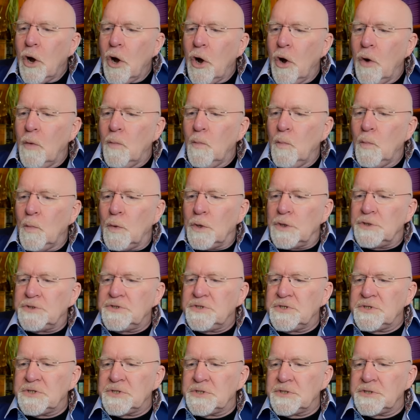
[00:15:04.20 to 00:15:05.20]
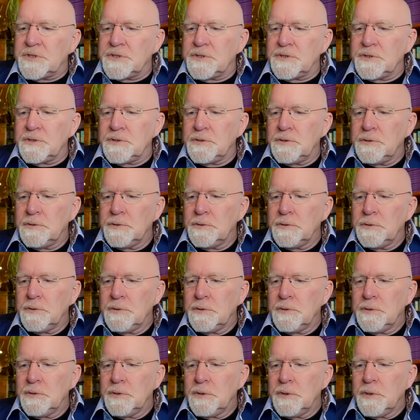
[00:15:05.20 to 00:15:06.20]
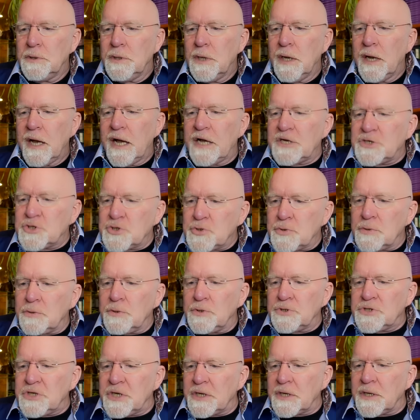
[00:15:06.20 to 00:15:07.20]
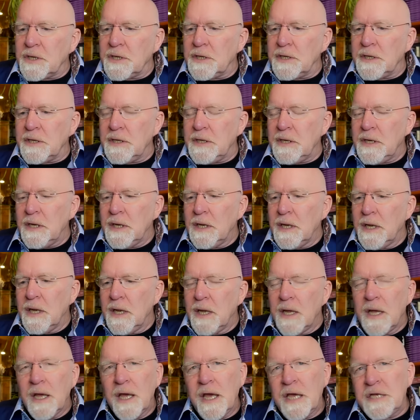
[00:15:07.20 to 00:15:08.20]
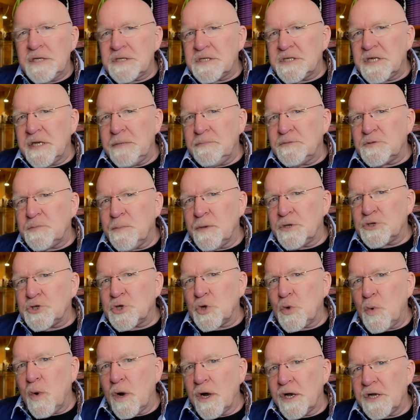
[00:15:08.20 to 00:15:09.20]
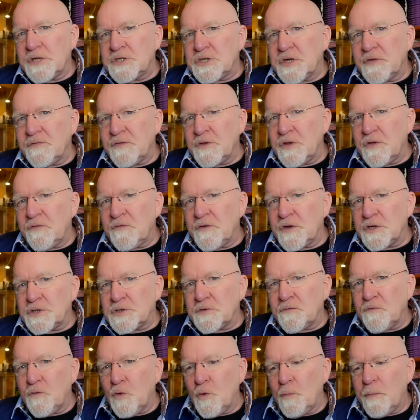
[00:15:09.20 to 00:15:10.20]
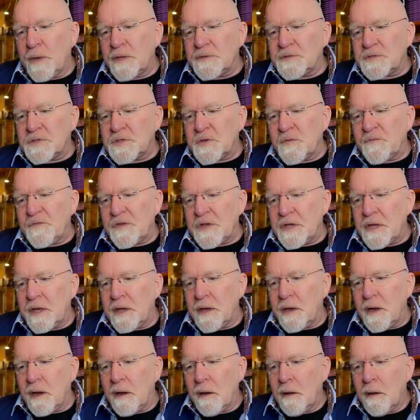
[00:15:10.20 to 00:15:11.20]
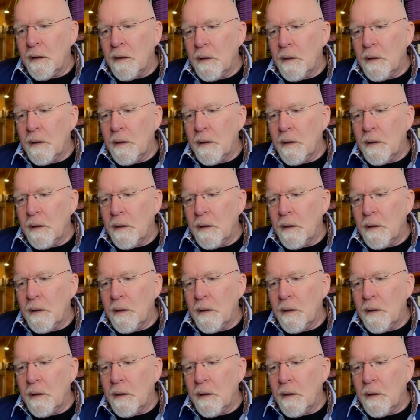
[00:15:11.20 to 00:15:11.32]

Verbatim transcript: onwards, astrologically, it seems much quieter than the first four months of the year.